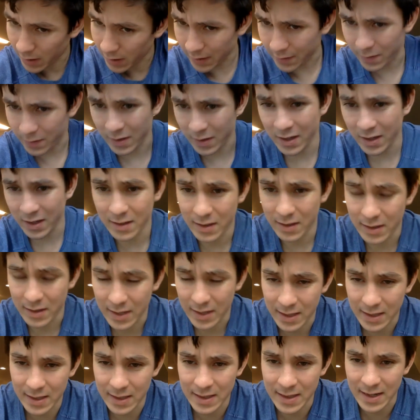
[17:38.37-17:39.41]
think
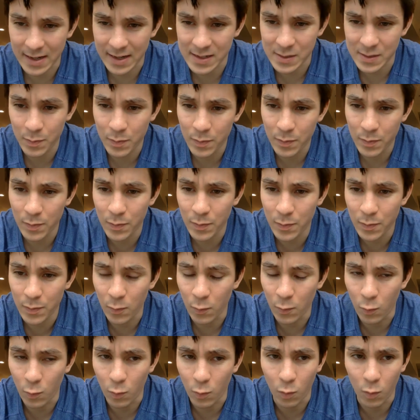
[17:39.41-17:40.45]
that's
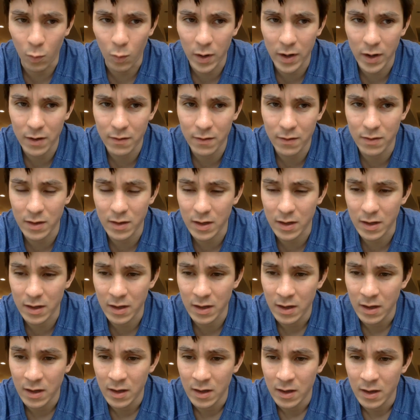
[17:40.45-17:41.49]
one of the
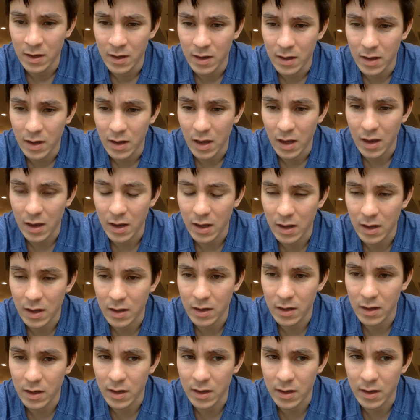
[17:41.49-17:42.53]

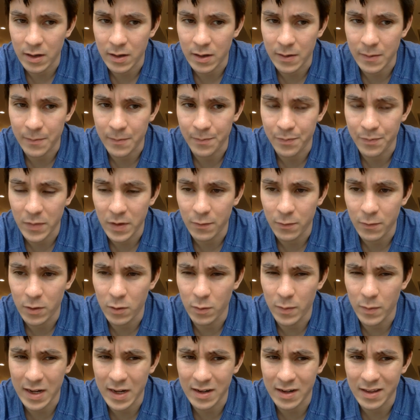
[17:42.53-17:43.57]
if we
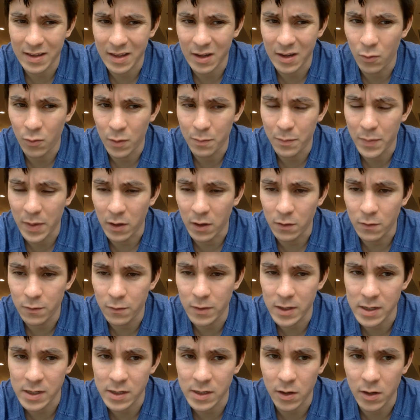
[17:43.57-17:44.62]
go back to what
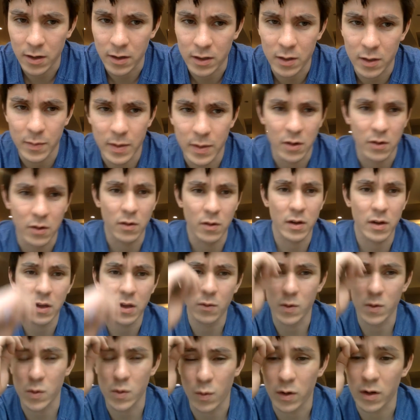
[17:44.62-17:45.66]
Belfry talked about,
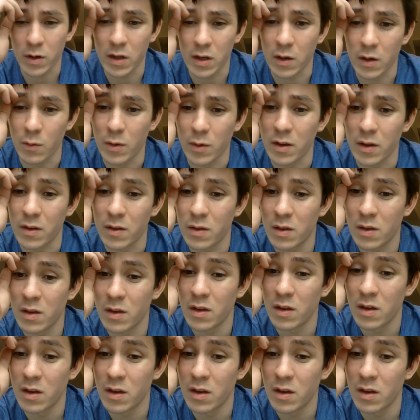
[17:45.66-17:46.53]
he was working with